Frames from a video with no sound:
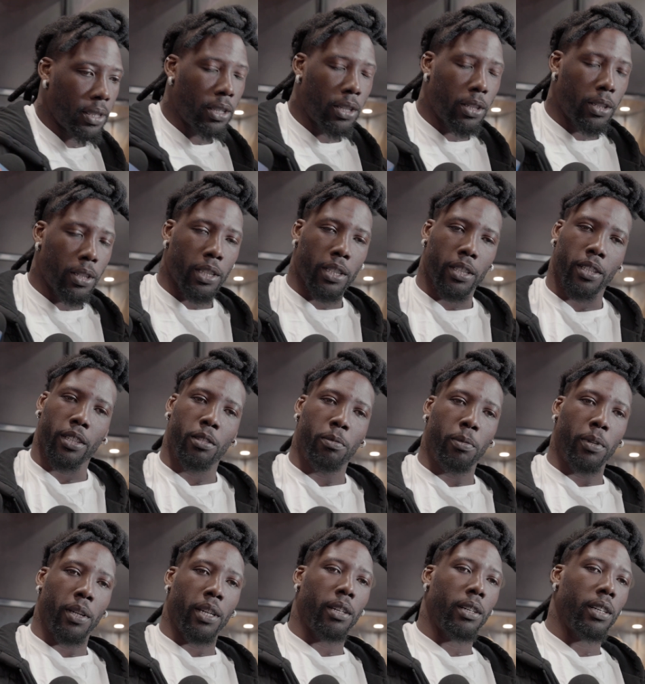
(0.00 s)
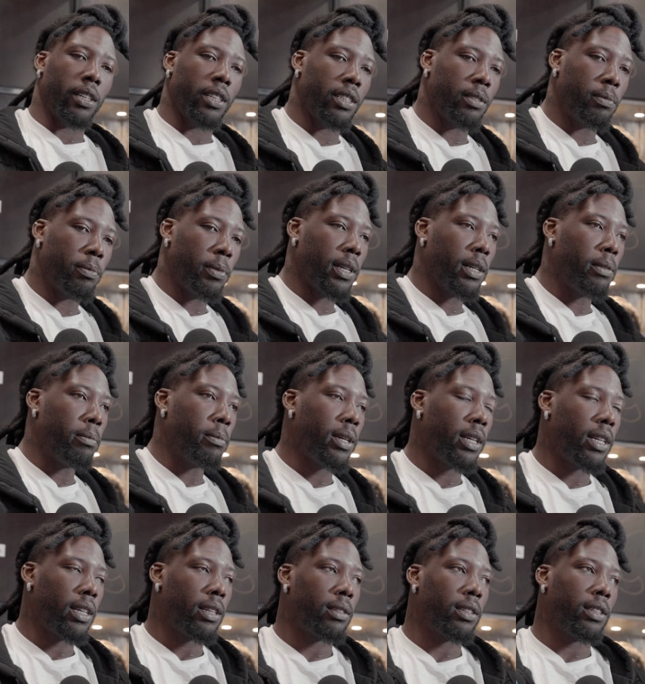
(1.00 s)
You know, it's been a
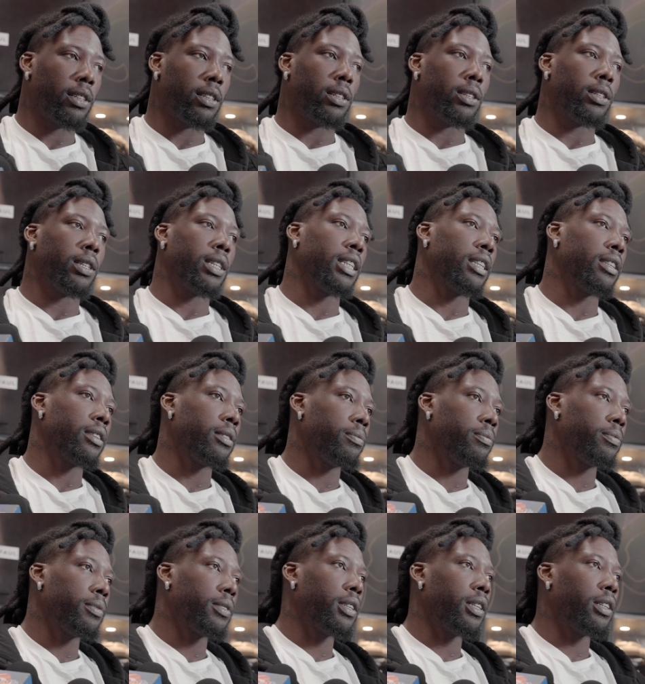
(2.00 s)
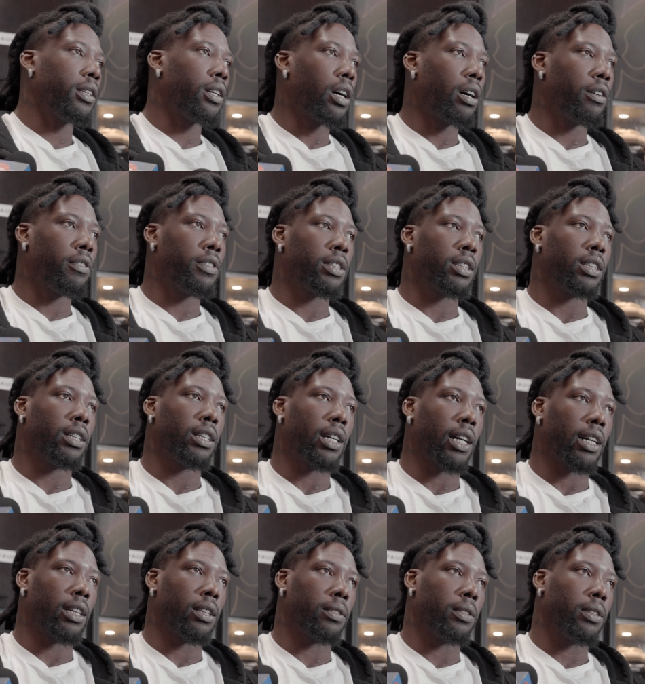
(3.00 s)
minute. You know, obviously
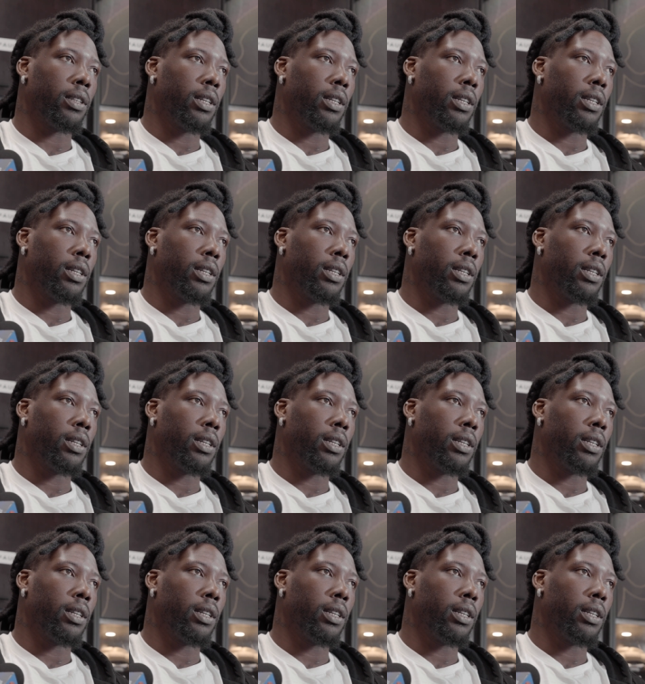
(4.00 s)
I